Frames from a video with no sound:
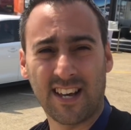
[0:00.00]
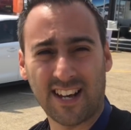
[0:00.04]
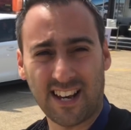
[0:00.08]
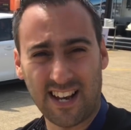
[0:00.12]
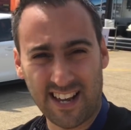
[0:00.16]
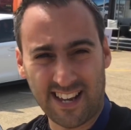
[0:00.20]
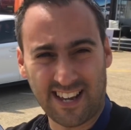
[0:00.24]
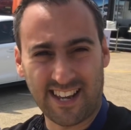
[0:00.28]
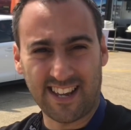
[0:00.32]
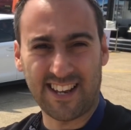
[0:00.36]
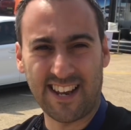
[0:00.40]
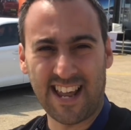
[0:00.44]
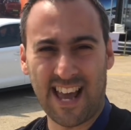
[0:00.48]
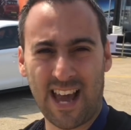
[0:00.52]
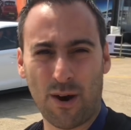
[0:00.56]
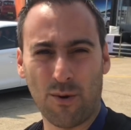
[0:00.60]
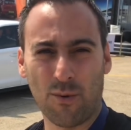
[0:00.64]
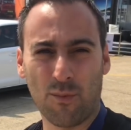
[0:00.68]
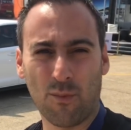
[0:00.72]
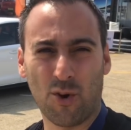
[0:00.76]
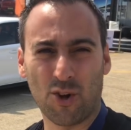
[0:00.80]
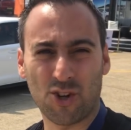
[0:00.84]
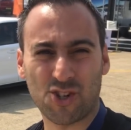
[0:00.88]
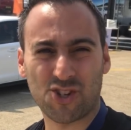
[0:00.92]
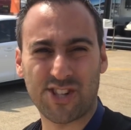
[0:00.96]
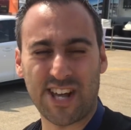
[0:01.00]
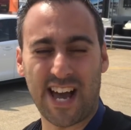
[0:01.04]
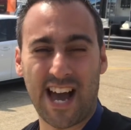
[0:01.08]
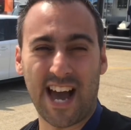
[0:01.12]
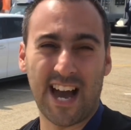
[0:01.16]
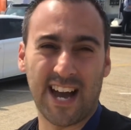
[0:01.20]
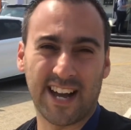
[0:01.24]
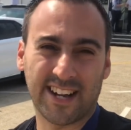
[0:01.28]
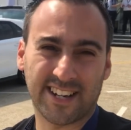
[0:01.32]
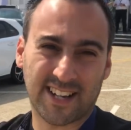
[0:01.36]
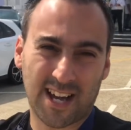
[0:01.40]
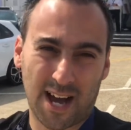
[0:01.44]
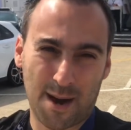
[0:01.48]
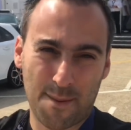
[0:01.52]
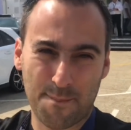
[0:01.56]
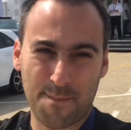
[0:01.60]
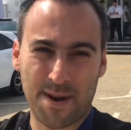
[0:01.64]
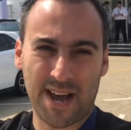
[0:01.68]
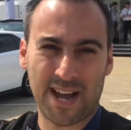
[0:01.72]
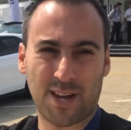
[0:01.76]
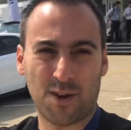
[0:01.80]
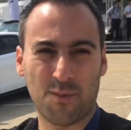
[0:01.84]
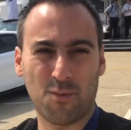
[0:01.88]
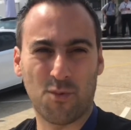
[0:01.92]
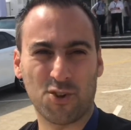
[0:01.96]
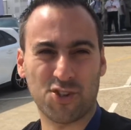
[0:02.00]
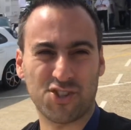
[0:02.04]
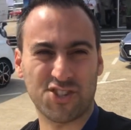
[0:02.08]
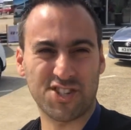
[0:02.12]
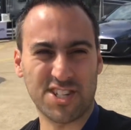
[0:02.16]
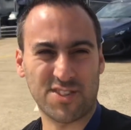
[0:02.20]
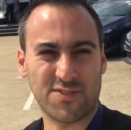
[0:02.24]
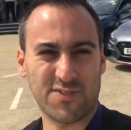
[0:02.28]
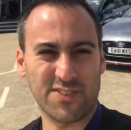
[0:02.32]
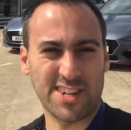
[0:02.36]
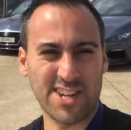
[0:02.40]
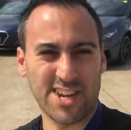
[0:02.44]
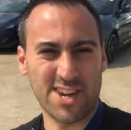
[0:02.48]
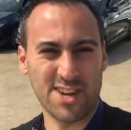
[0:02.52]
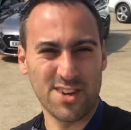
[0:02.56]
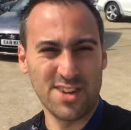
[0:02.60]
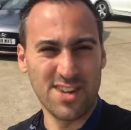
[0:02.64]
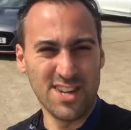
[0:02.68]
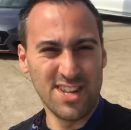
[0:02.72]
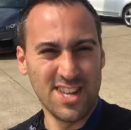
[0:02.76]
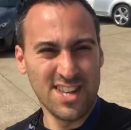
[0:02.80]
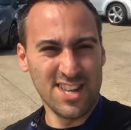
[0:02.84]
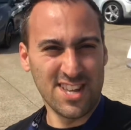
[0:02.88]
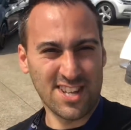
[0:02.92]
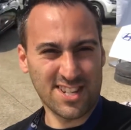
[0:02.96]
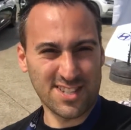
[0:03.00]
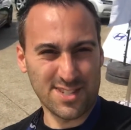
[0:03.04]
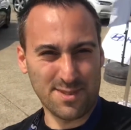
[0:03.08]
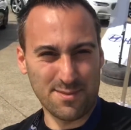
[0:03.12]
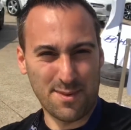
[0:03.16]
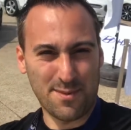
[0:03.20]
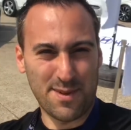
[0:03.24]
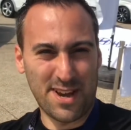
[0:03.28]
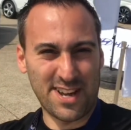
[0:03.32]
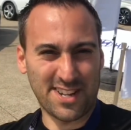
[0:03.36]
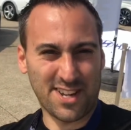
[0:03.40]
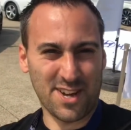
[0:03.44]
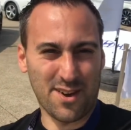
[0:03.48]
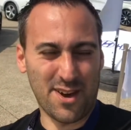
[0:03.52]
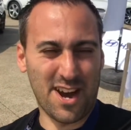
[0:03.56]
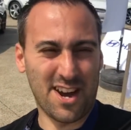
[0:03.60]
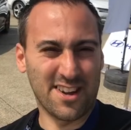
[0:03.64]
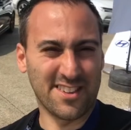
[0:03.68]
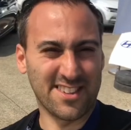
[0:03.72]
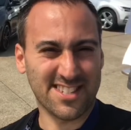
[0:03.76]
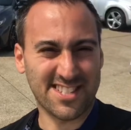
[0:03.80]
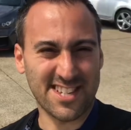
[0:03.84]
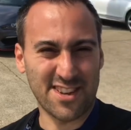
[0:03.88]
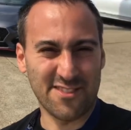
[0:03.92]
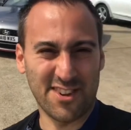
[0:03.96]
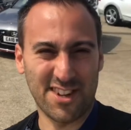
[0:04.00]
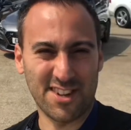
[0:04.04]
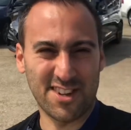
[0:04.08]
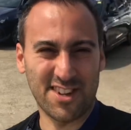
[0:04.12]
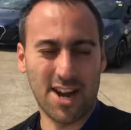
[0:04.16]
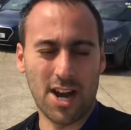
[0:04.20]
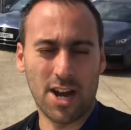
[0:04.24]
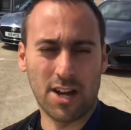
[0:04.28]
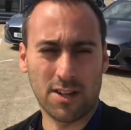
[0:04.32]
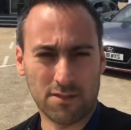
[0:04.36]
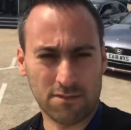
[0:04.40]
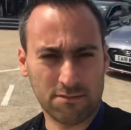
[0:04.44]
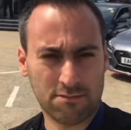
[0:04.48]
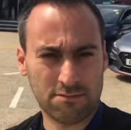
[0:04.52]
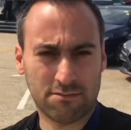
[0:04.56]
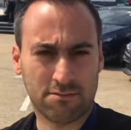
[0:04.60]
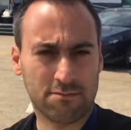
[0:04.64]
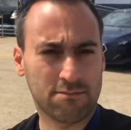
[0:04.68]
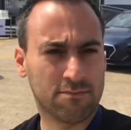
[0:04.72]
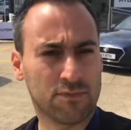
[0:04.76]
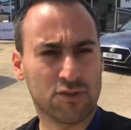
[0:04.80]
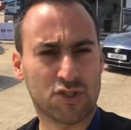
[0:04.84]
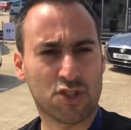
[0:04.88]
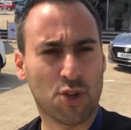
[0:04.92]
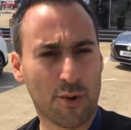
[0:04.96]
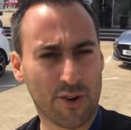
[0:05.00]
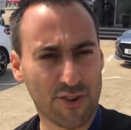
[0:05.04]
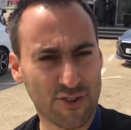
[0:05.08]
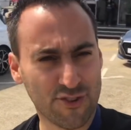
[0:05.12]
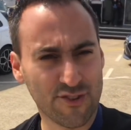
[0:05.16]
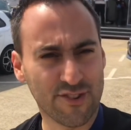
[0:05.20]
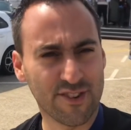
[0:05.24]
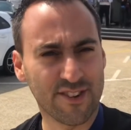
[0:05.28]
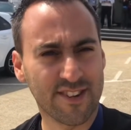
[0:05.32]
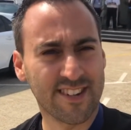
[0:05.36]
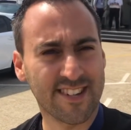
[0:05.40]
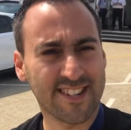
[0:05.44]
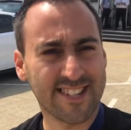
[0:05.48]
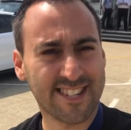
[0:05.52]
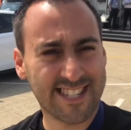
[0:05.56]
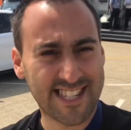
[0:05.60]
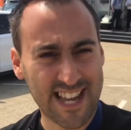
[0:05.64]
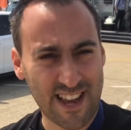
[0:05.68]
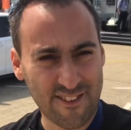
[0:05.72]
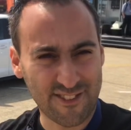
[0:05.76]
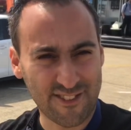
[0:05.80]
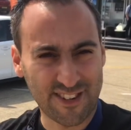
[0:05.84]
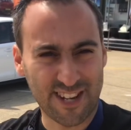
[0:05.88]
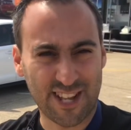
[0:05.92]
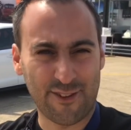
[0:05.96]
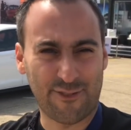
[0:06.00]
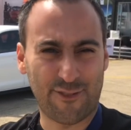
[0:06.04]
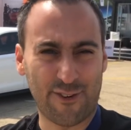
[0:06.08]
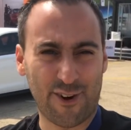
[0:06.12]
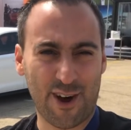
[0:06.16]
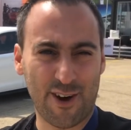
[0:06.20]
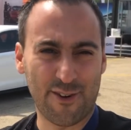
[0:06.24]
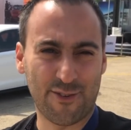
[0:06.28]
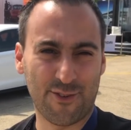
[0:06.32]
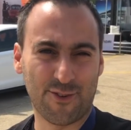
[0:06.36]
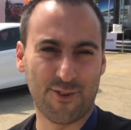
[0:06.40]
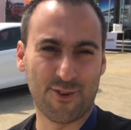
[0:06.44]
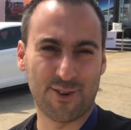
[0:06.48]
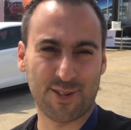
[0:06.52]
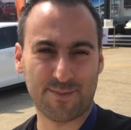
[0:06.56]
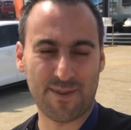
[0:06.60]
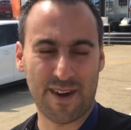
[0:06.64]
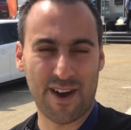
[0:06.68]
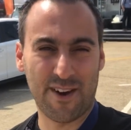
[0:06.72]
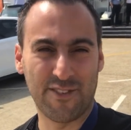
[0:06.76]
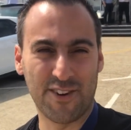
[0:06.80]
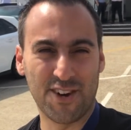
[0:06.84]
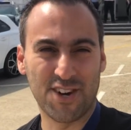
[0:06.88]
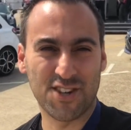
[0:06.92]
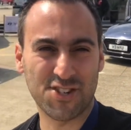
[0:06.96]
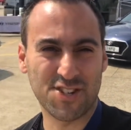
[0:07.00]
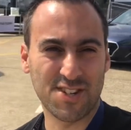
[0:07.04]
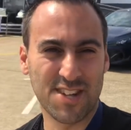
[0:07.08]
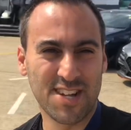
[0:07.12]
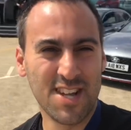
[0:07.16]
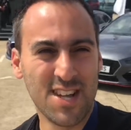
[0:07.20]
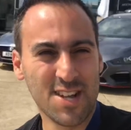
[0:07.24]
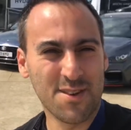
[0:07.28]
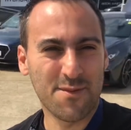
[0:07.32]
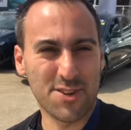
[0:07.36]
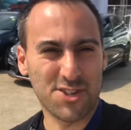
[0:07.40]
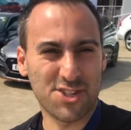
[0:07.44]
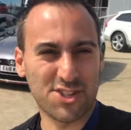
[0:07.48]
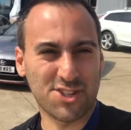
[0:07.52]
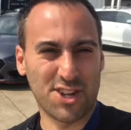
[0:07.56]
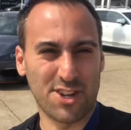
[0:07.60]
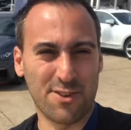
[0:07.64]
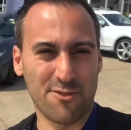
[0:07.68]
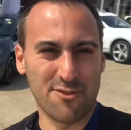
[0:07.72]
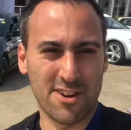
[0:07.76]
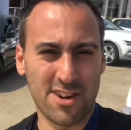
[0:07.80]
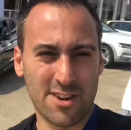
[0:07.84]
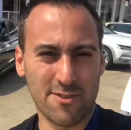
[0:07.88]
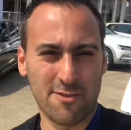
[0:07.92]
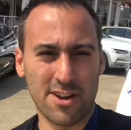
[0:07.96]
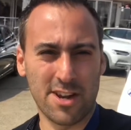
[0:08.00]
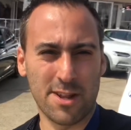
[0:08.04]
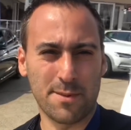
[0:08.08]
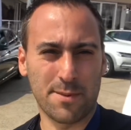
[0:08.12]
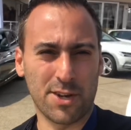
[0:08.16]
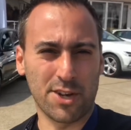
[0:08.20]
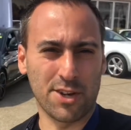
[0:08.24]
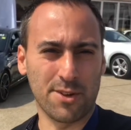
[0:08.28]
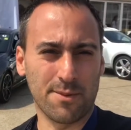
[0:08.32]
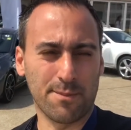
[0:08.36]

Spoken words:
Click it now and watch that, and come back and watch this video, because I'm about to go out in the 275 horsepower version, which is going to really